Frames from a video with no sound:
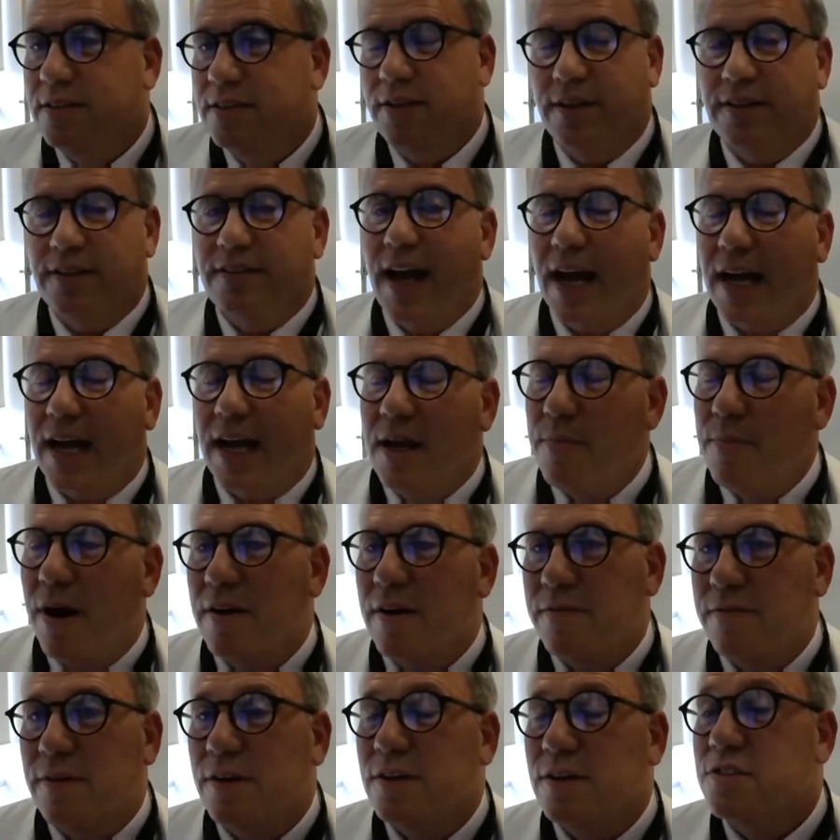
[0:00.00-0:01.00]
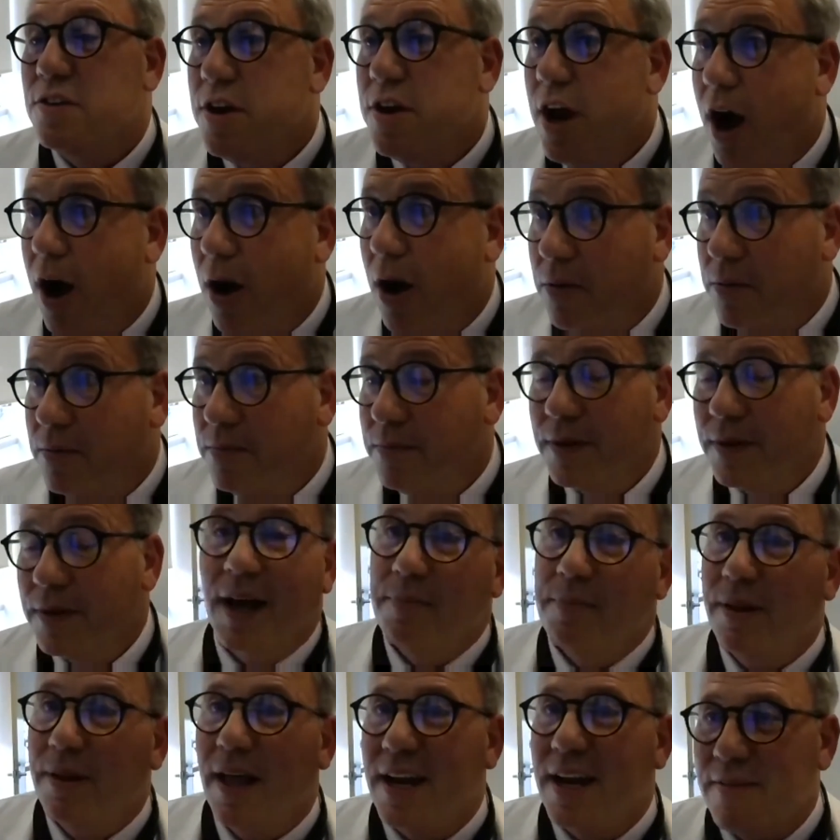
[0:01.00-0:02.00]
answer the second part first. No, we
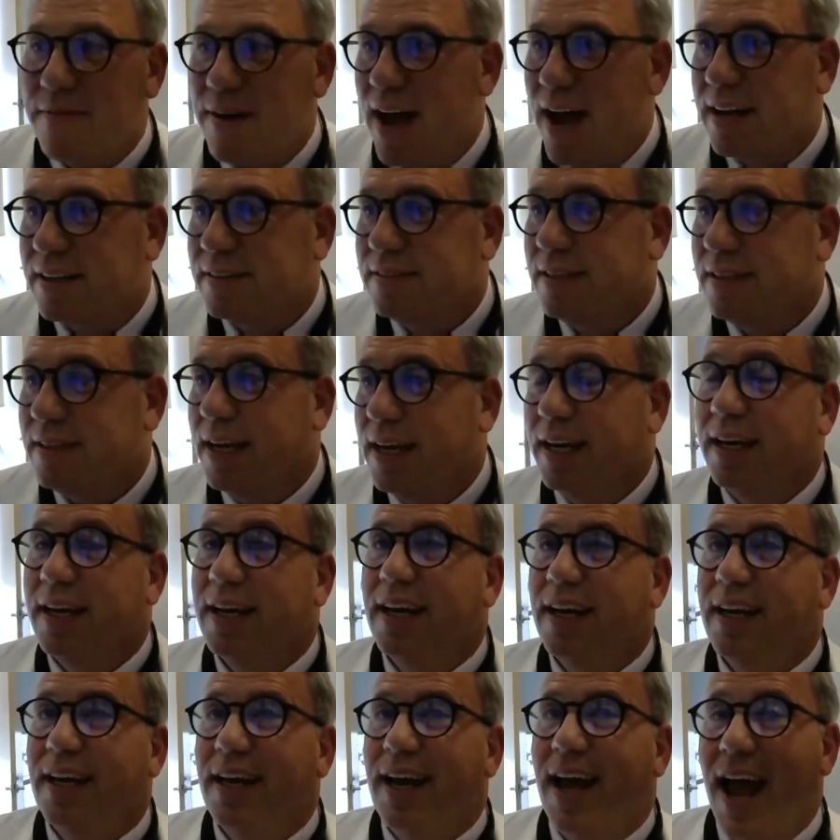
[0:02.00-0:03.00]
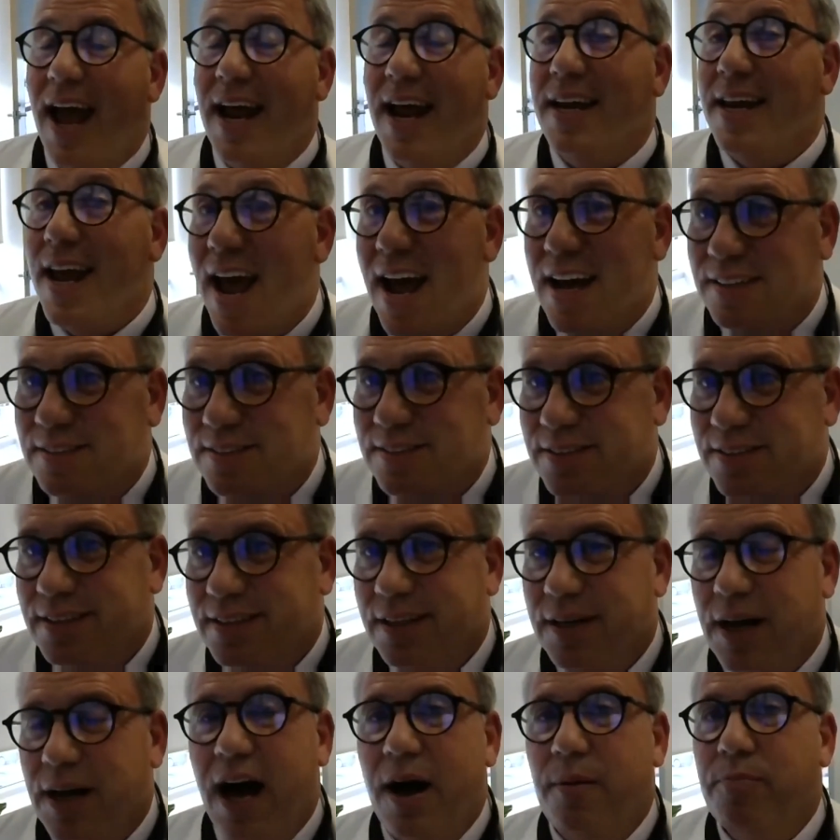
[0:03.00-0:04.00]
got plenty of vaccine. And
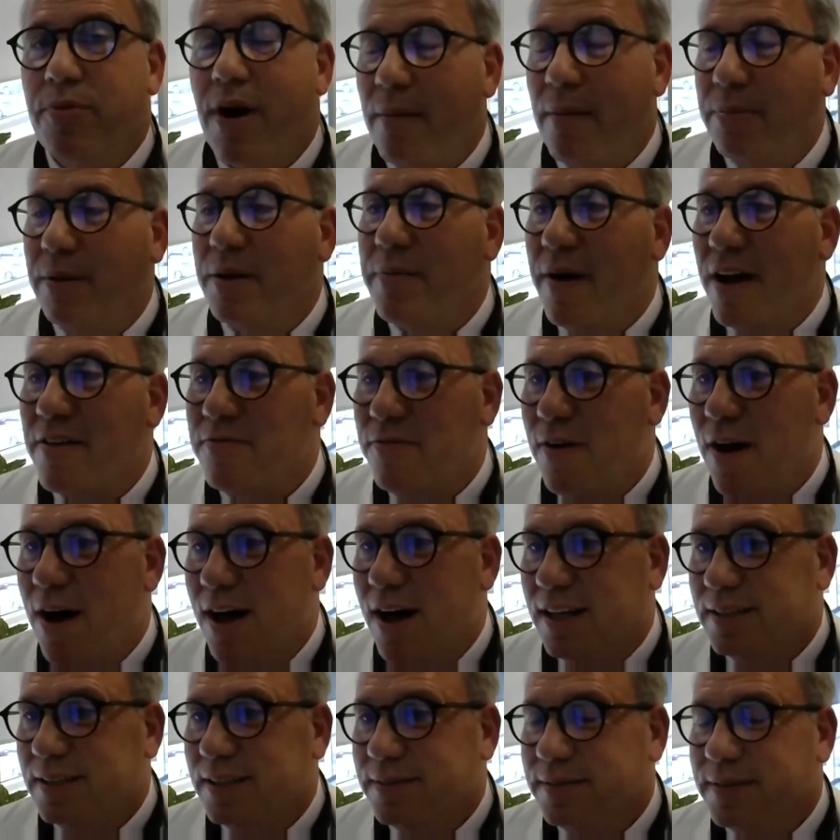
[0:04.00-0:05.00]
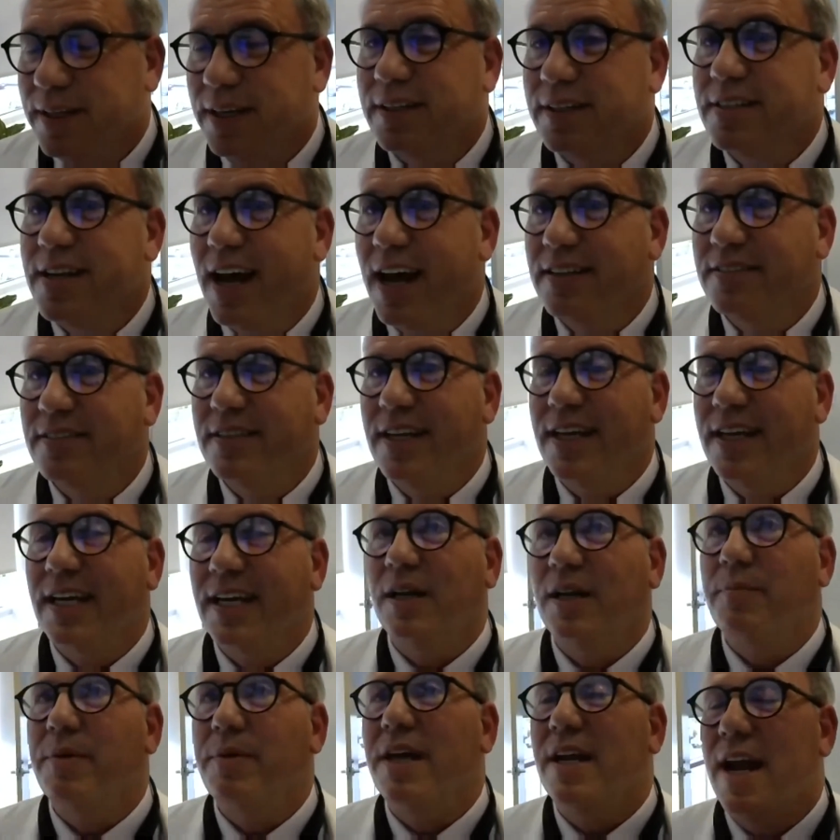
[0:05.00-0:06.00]
yes, probably by fall. They're testing,
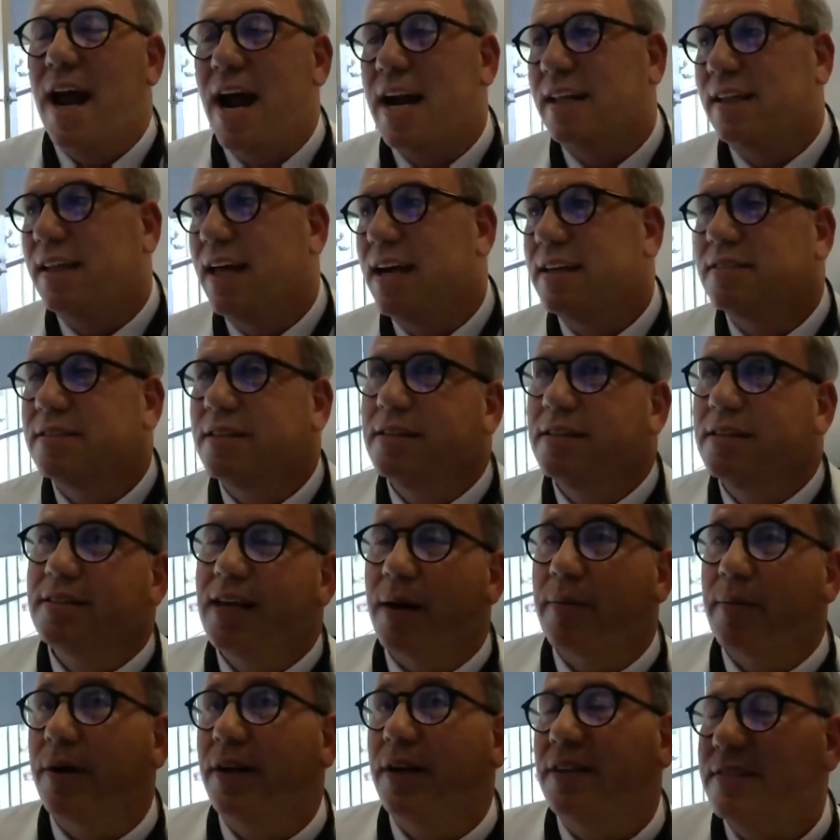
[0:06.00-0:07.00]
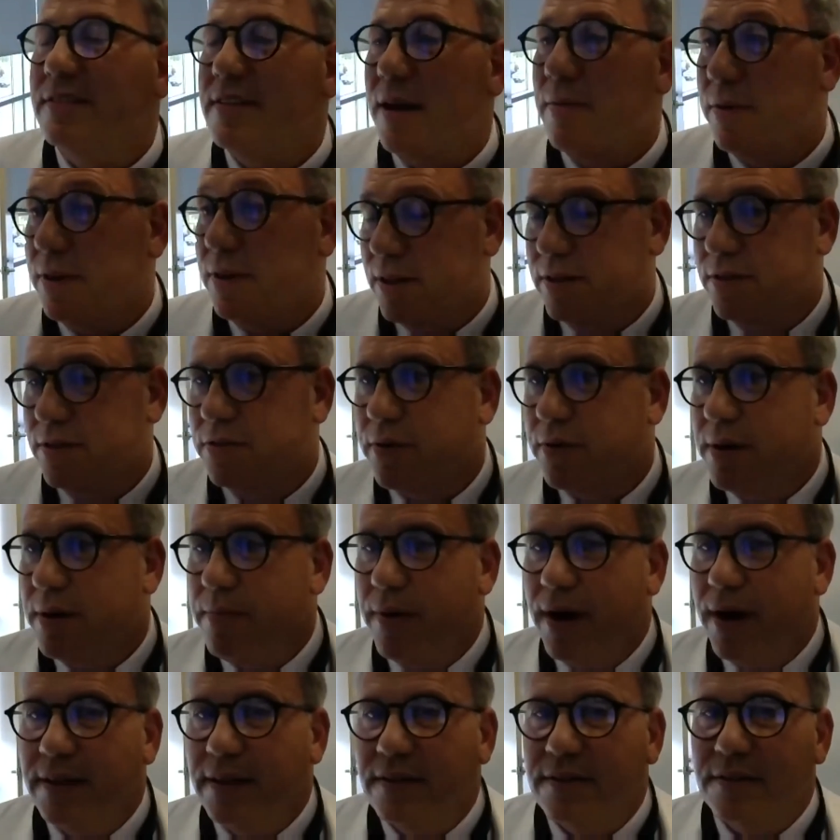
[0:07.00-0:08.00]
it'll be in adolescents, I'm going to say within 3
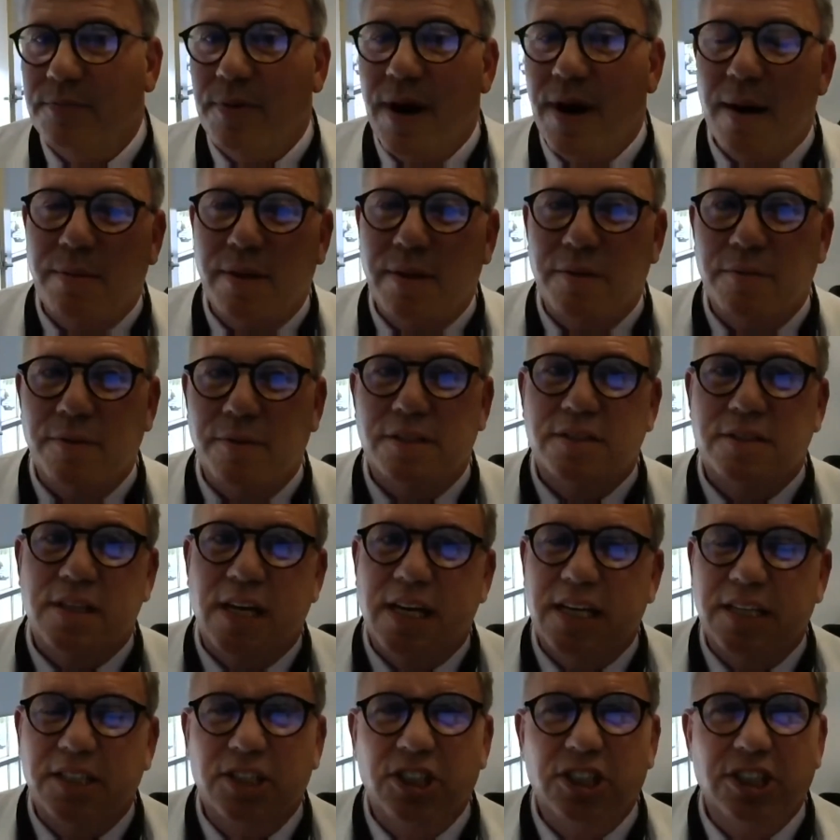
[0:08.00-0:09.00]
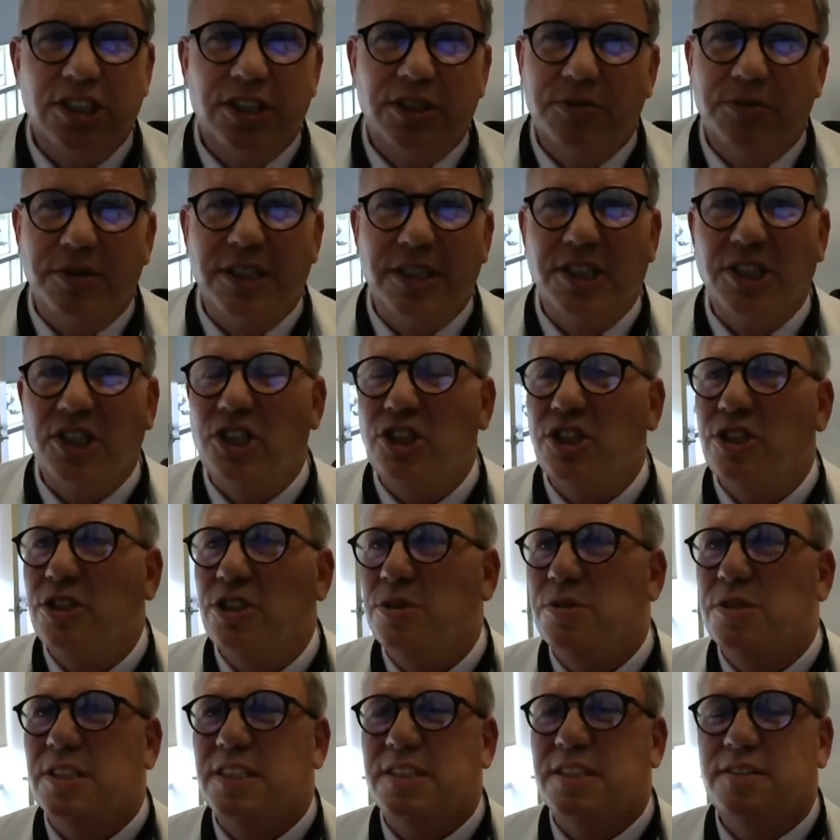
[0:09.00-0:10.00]
months, probably with children
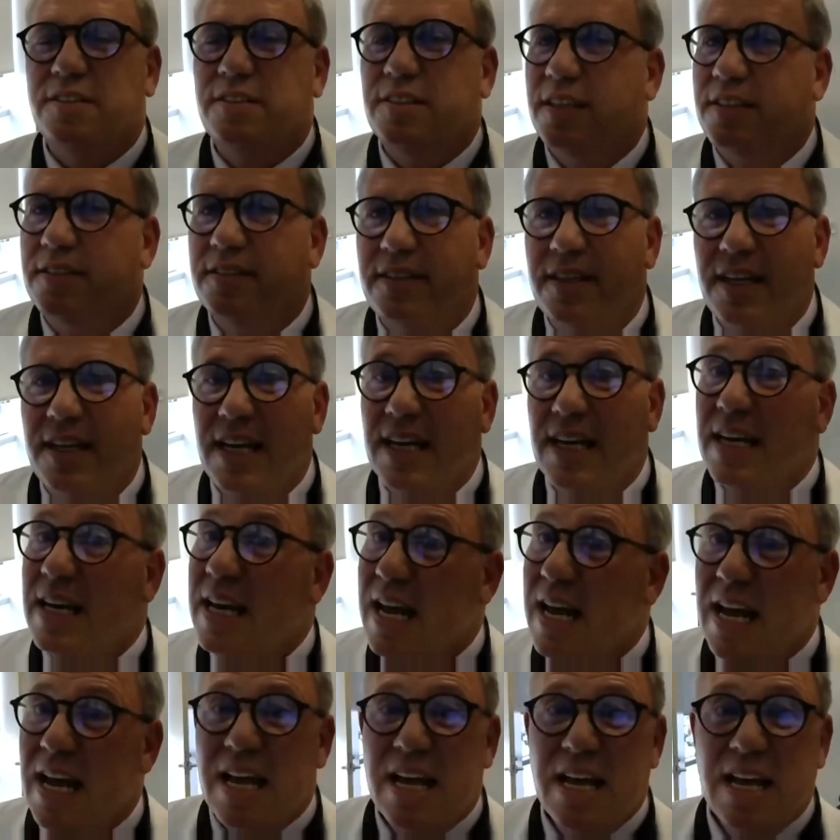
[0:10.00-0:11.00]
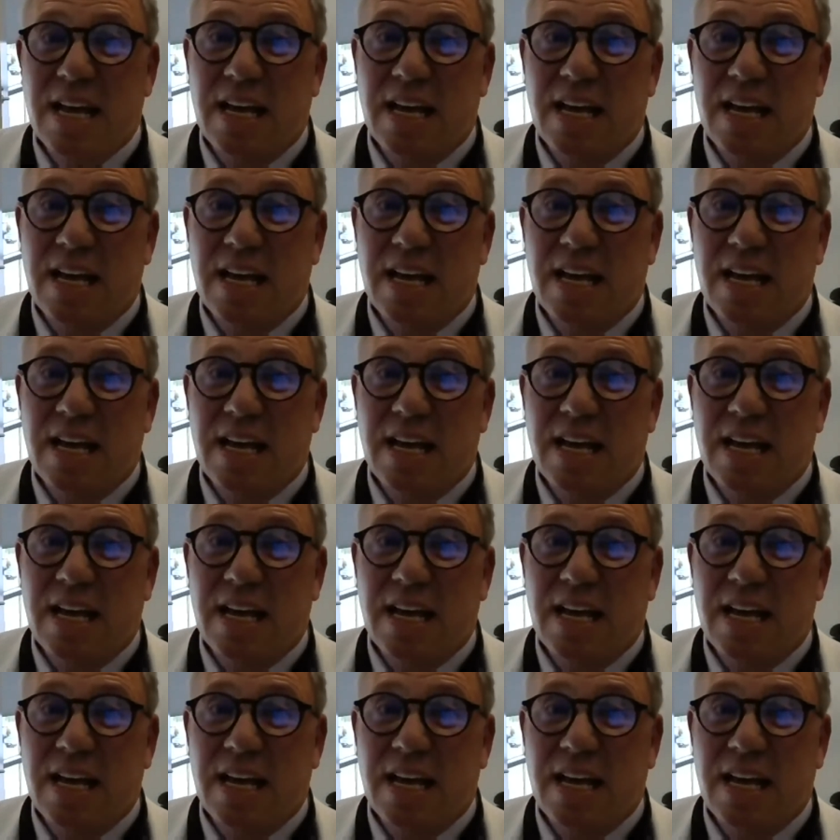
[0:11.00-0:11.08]
2 to 16,